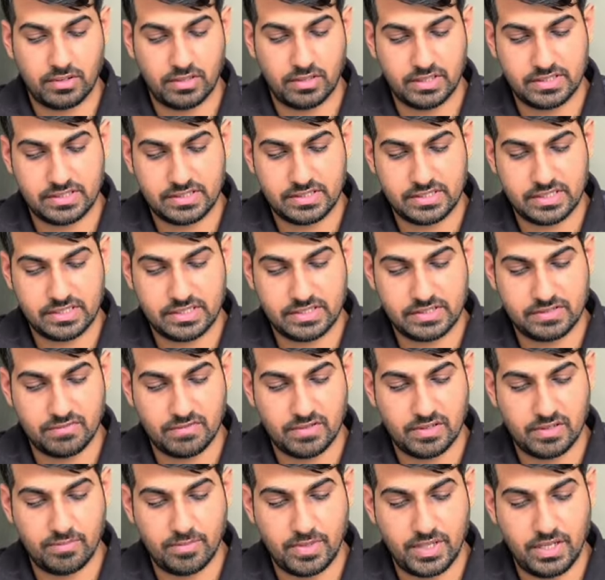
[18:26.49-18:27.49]
Resistance
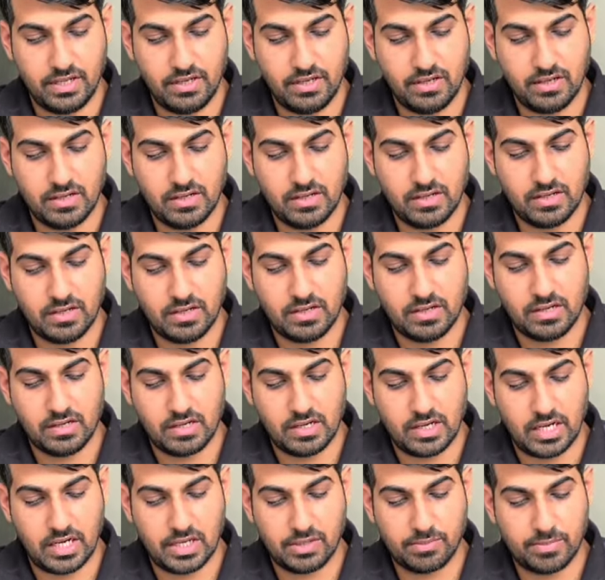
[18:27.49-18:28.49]
will be
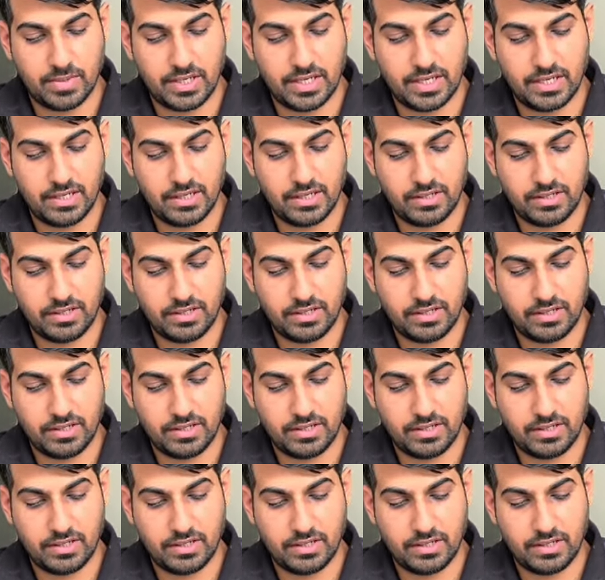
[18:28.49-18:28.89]
R by